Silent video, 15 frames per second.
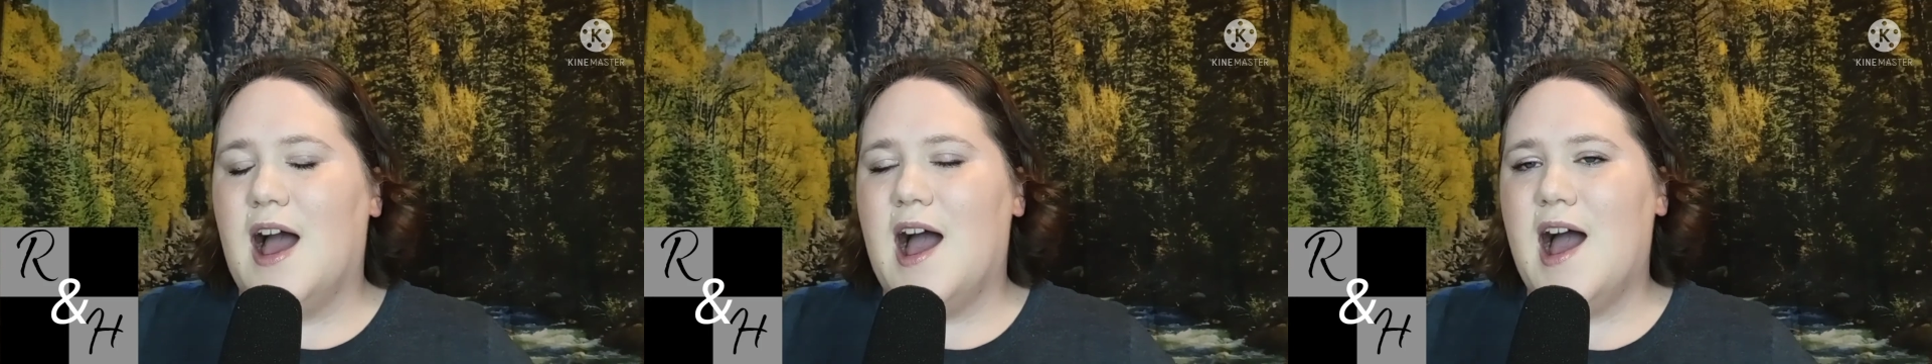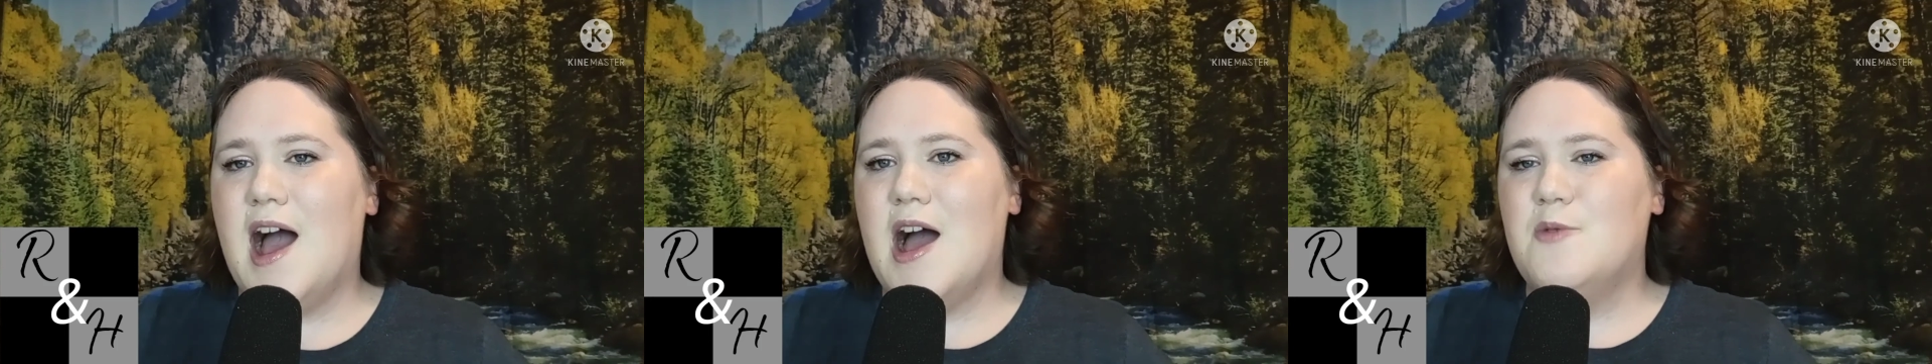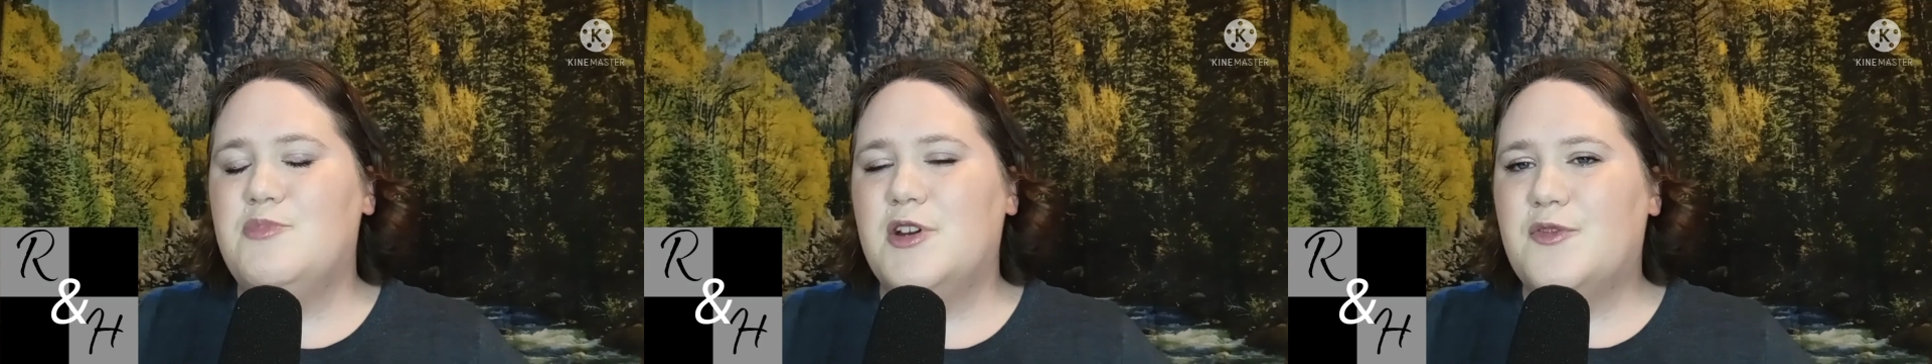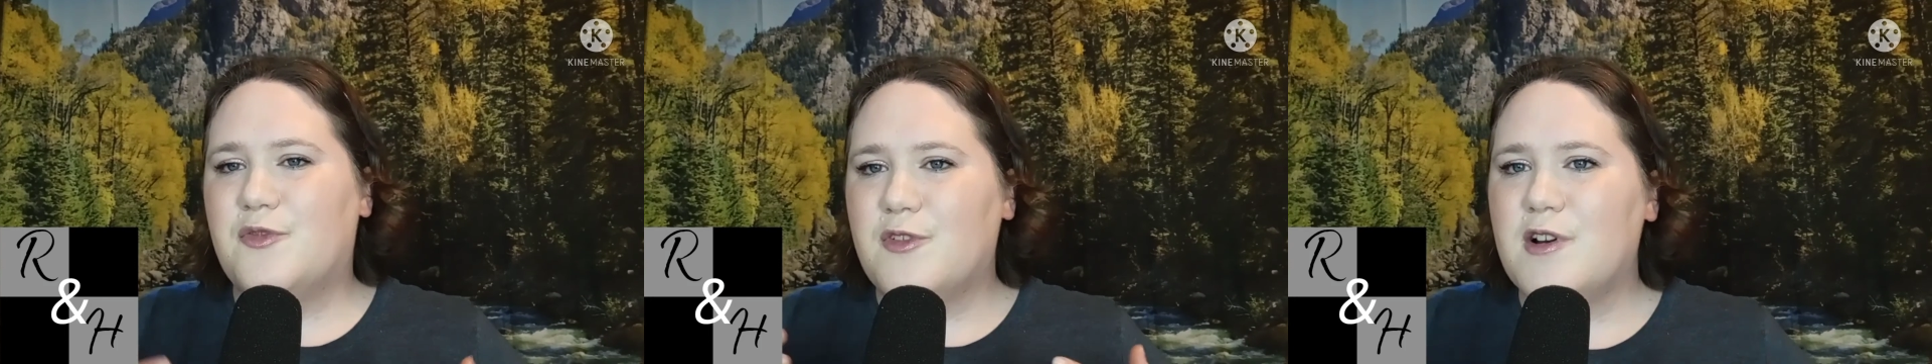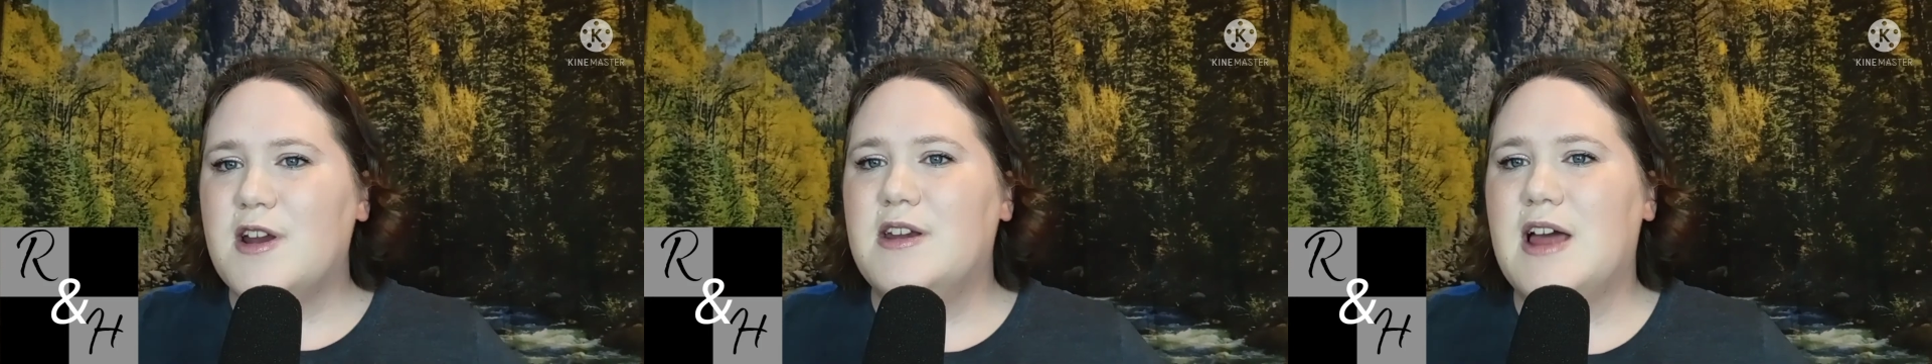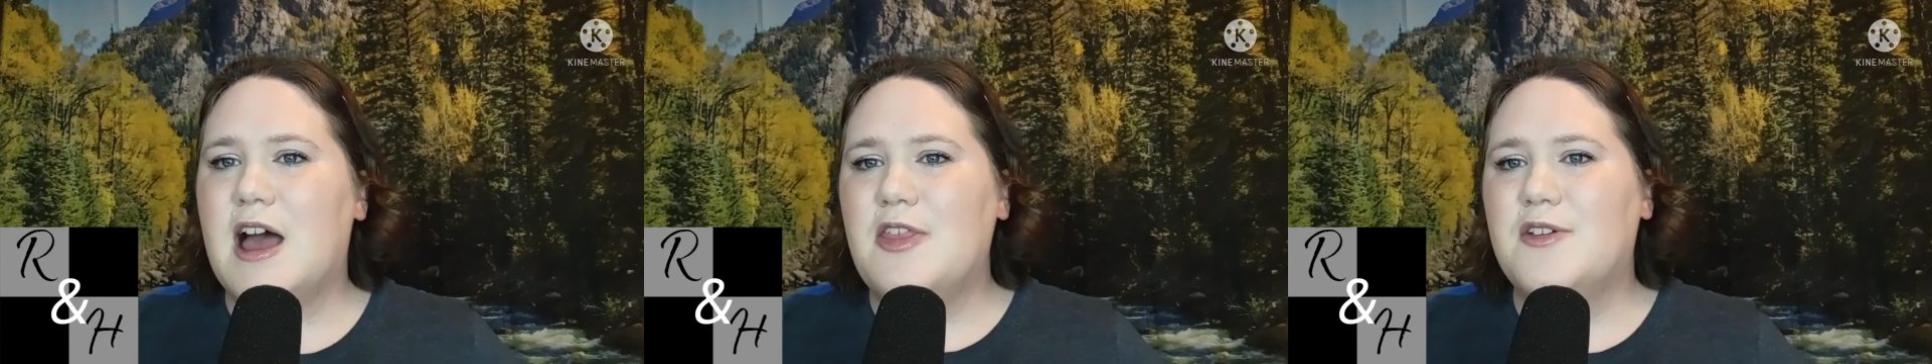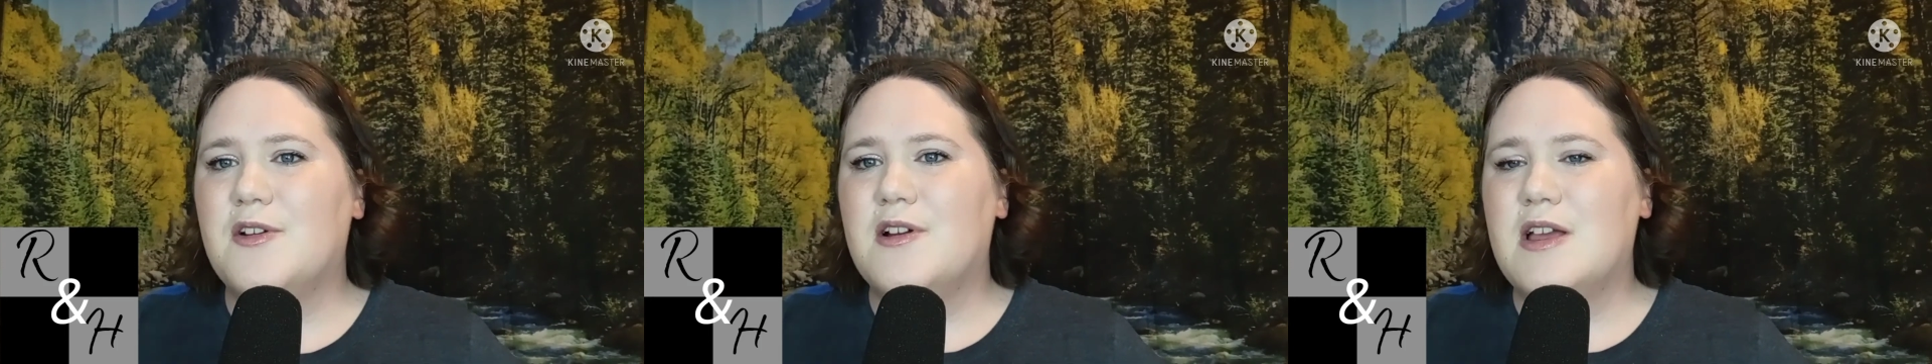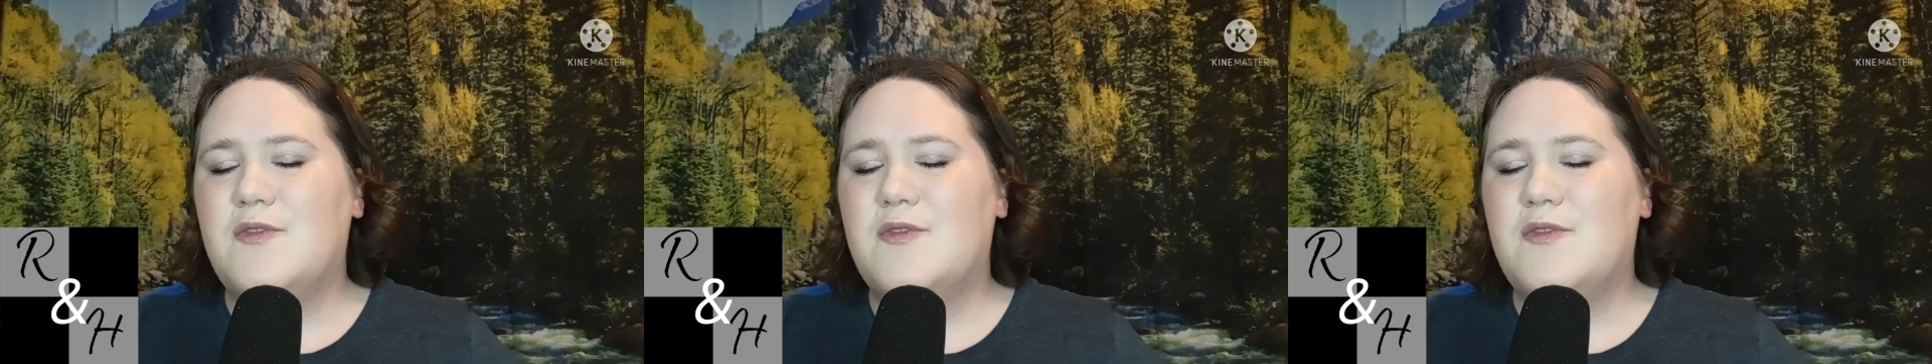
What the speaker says: But for another,